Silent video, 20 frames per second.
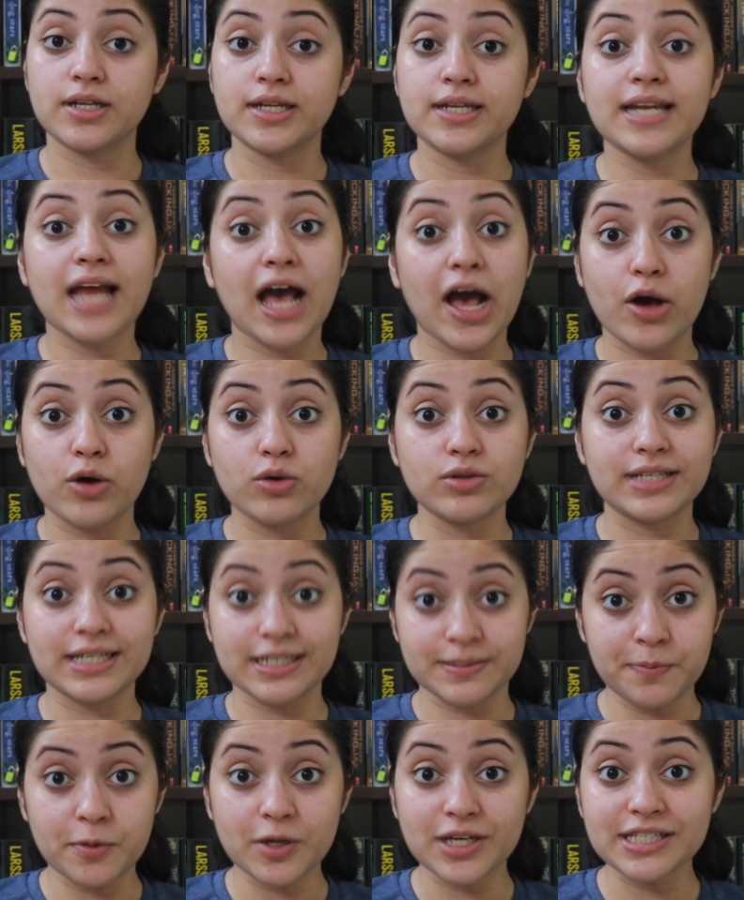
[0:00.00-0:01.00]
Now this
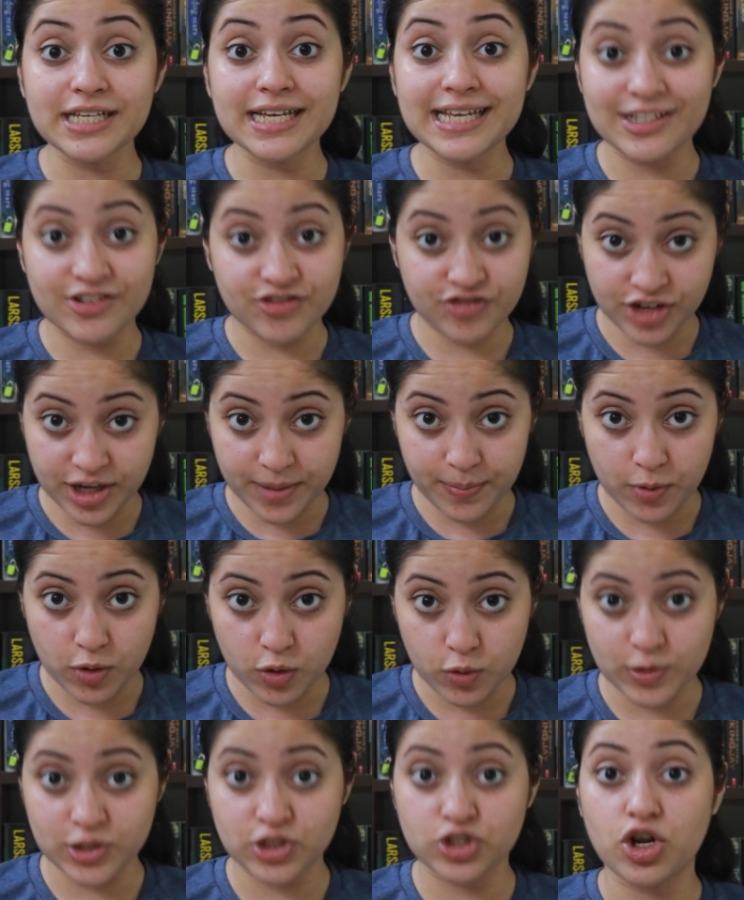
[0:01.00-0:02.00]
book is a history
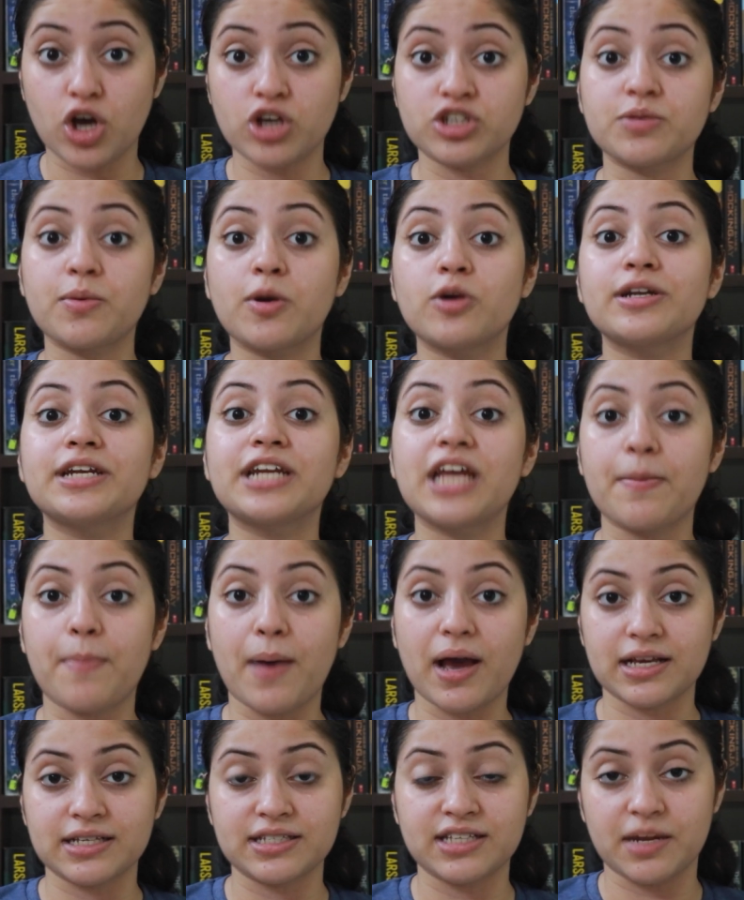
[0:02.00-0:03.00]
book which talks about
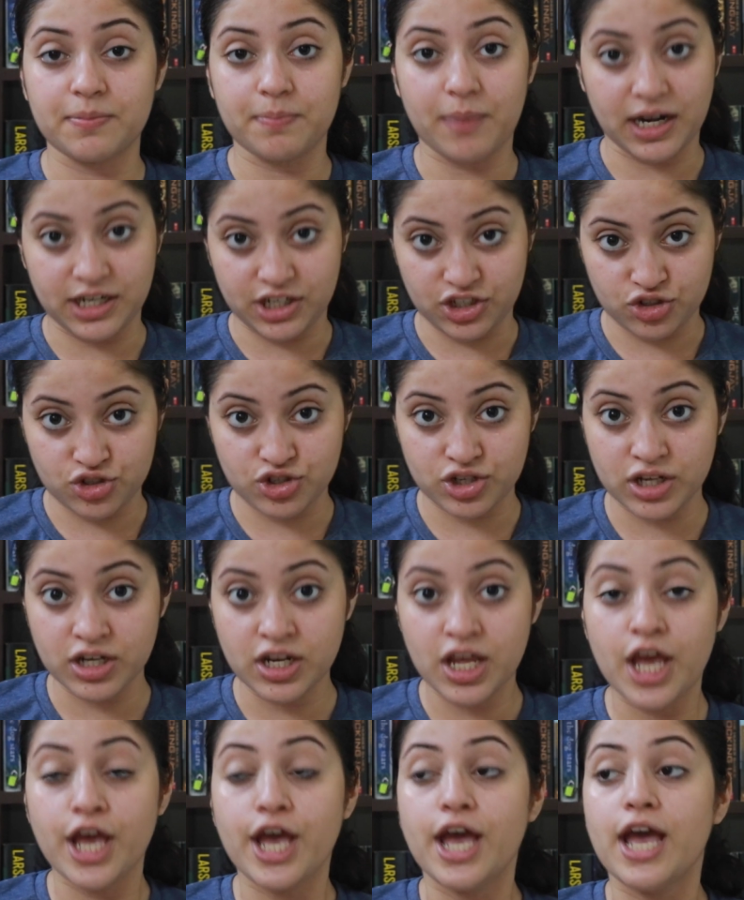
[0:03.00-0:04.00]
India-Pakistan
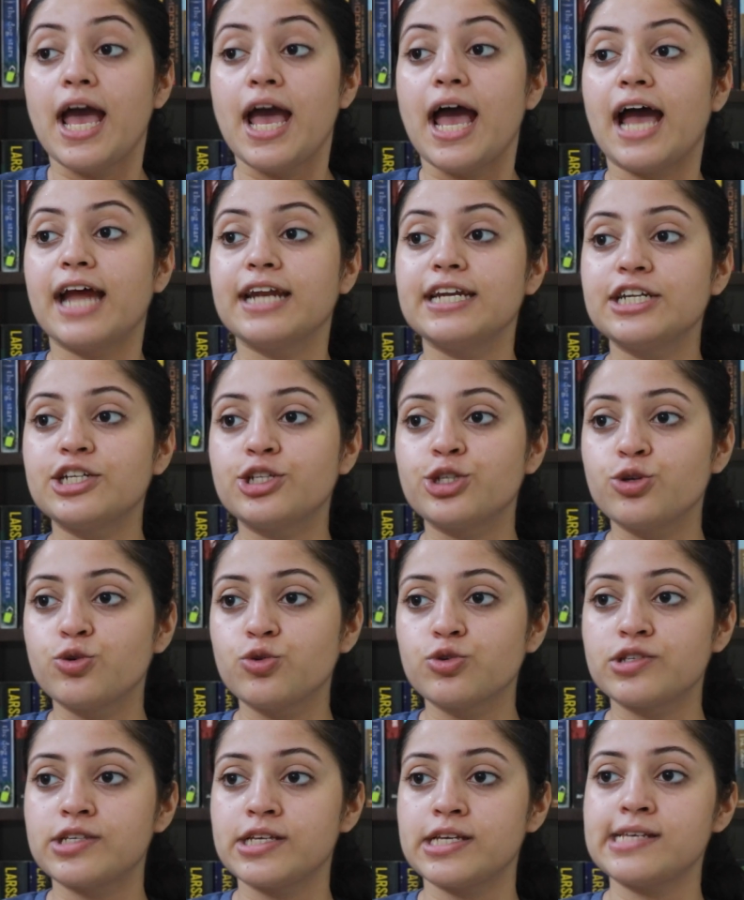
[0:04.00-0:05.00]
partition and it
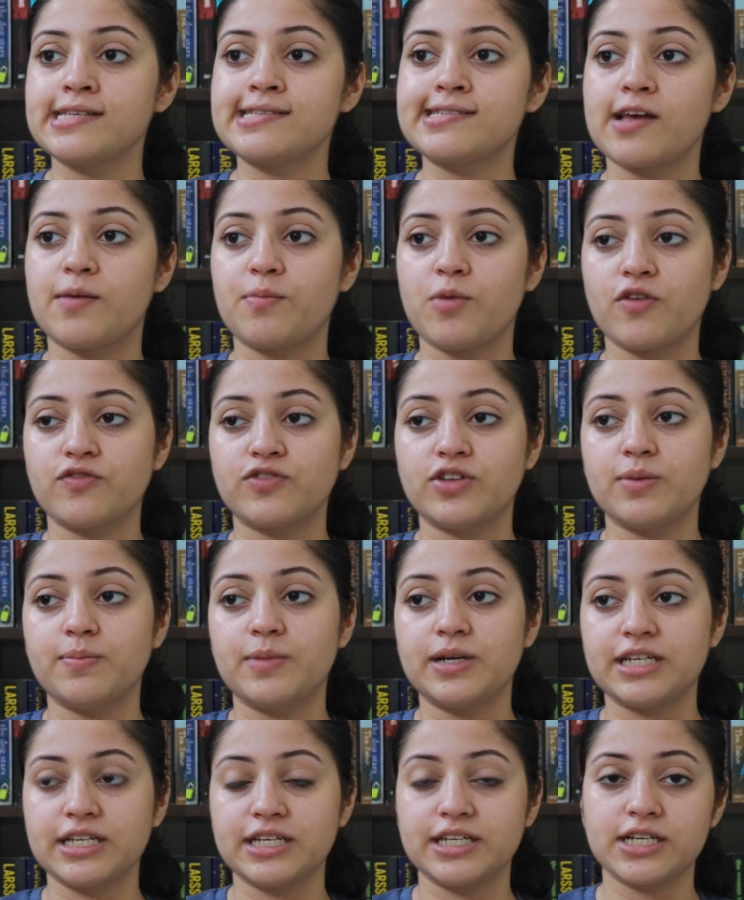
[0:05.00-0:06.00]
uses some of the
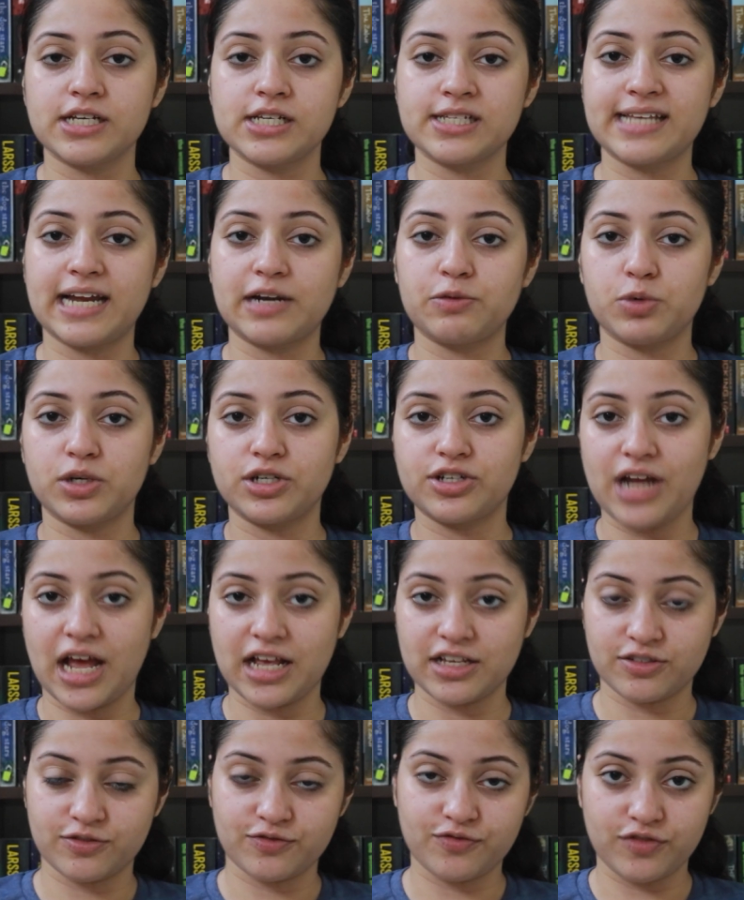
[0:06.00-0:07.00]
materials that were
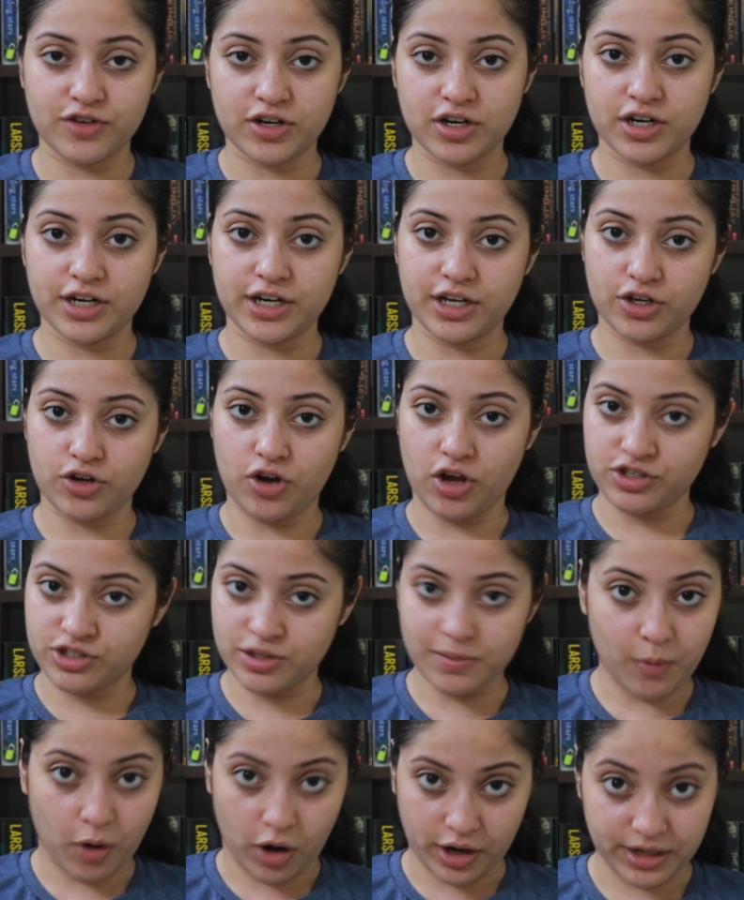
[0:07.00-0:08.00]
transferred across
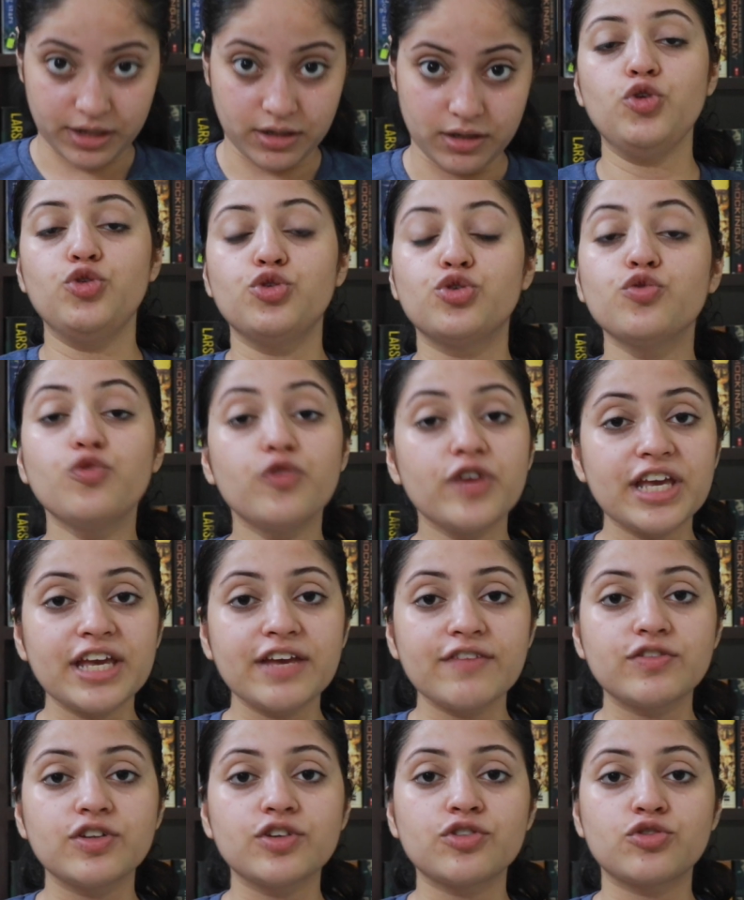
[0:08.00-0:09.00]
the border to
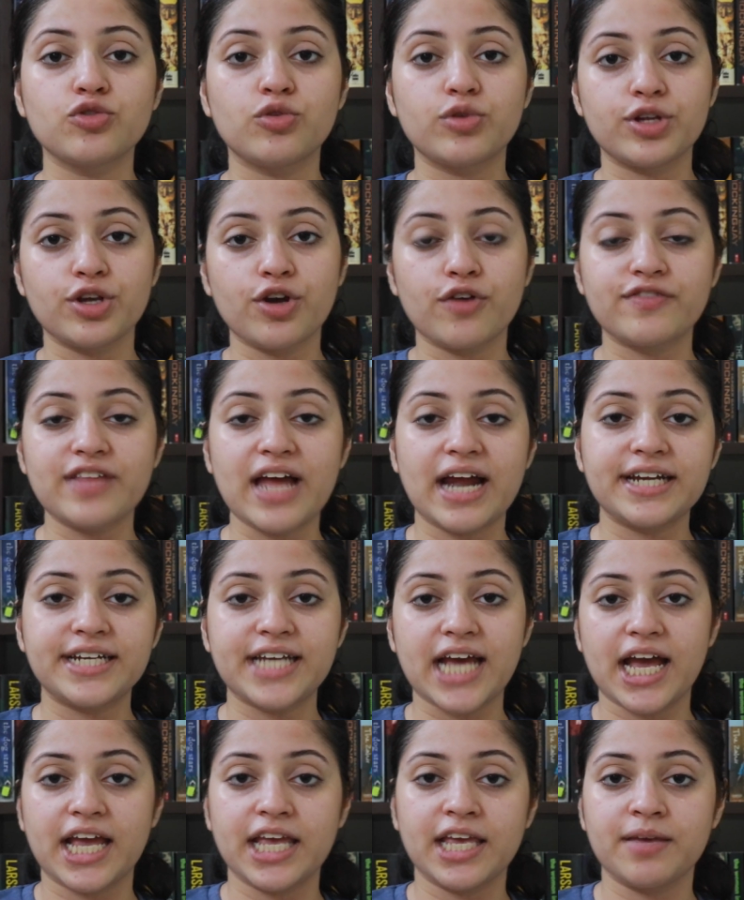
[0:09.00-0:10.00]
weave the story of that
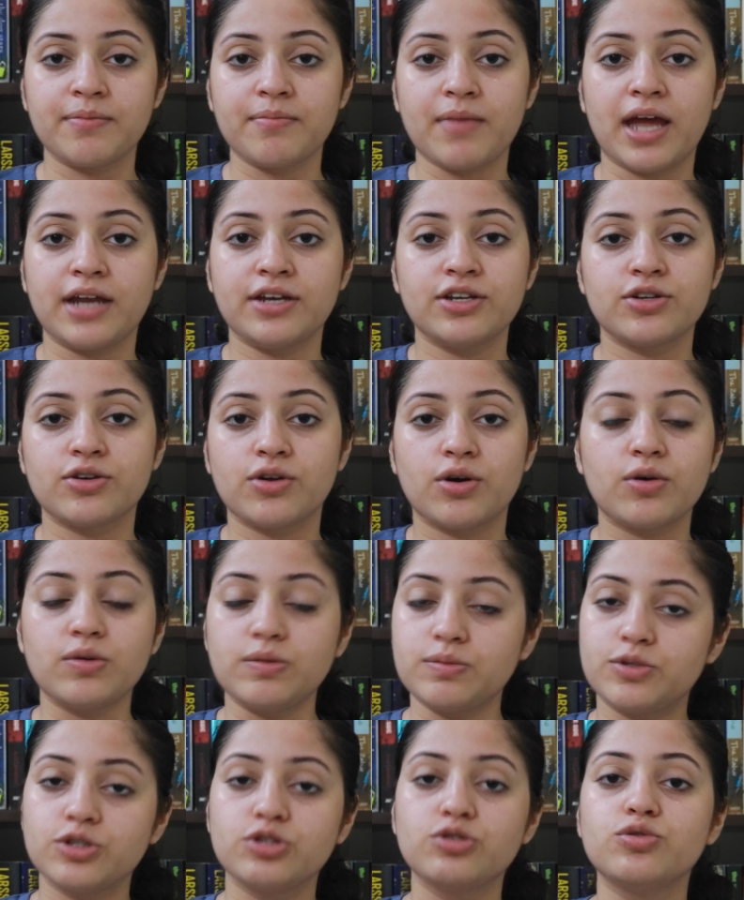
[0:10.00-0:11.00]
time
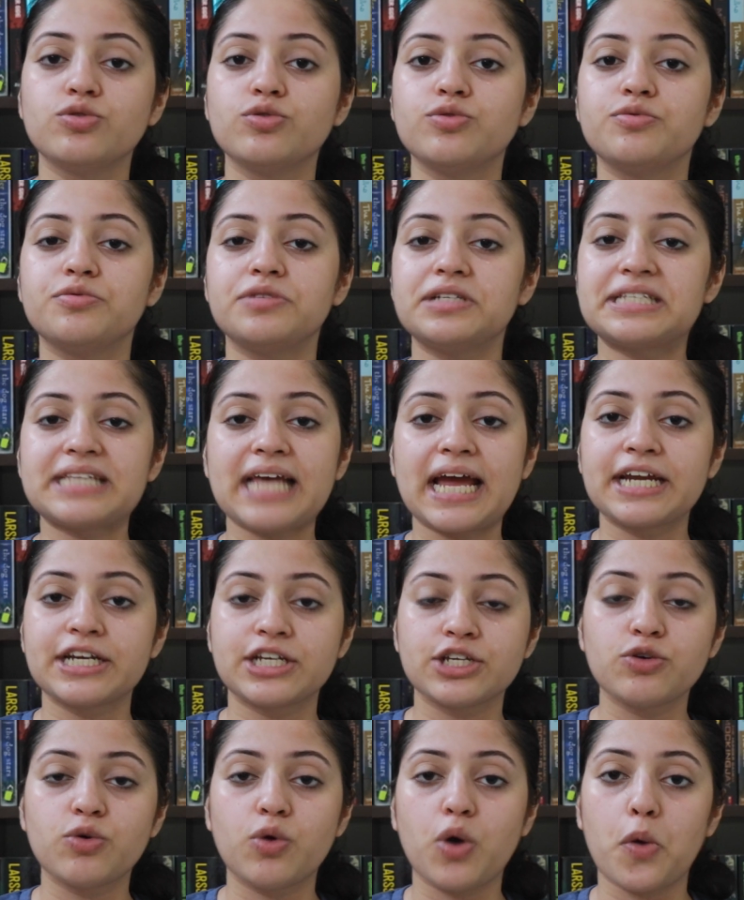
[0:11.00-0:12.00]
and to
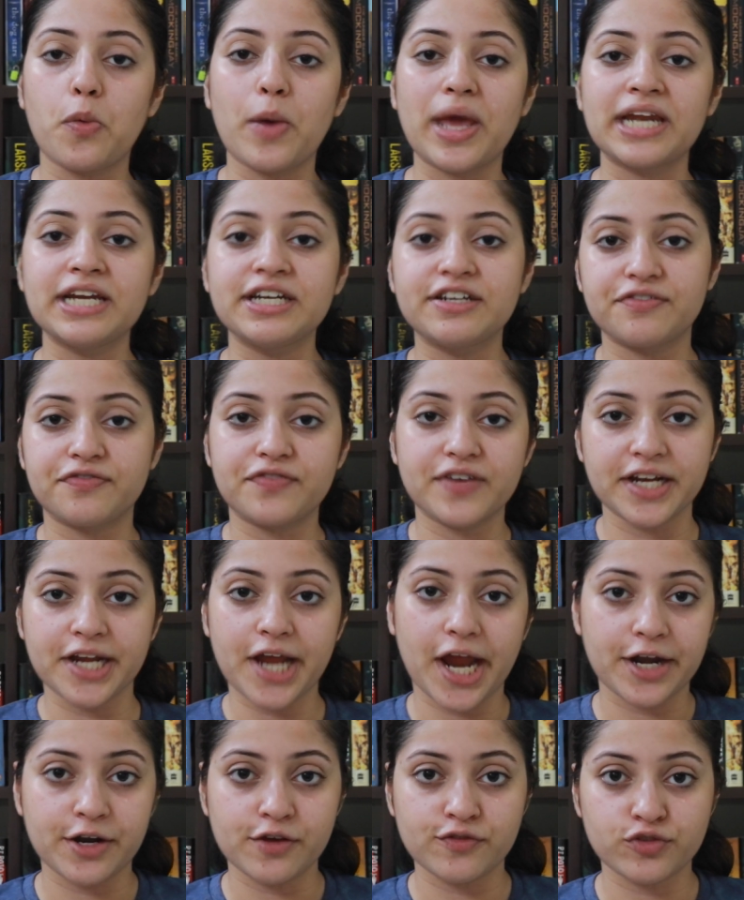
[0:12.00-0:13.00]
recite you a very different
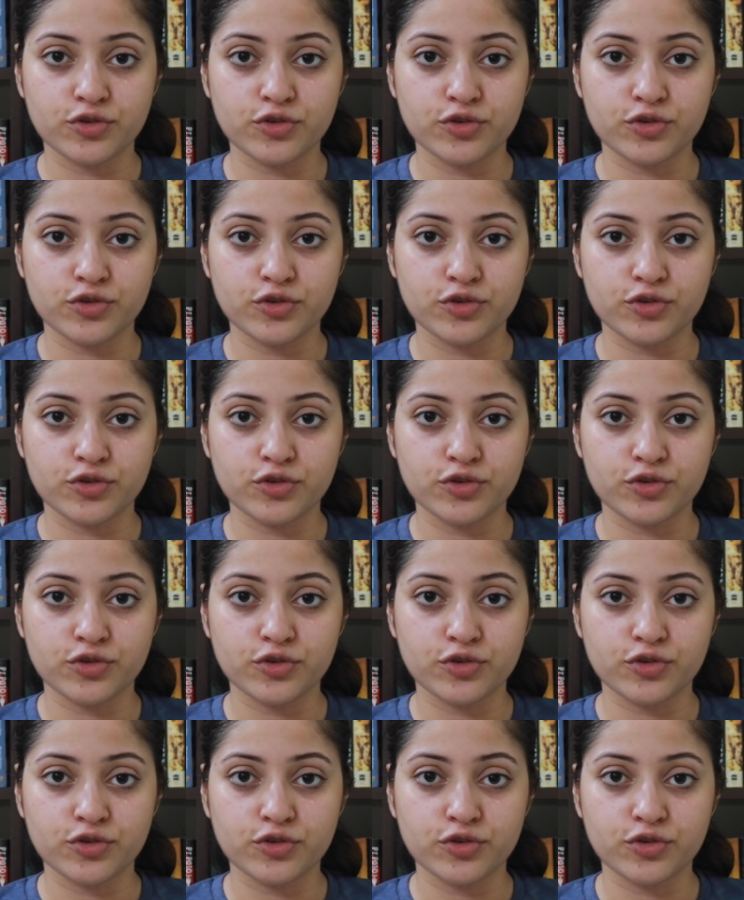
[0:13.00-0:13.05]
kind of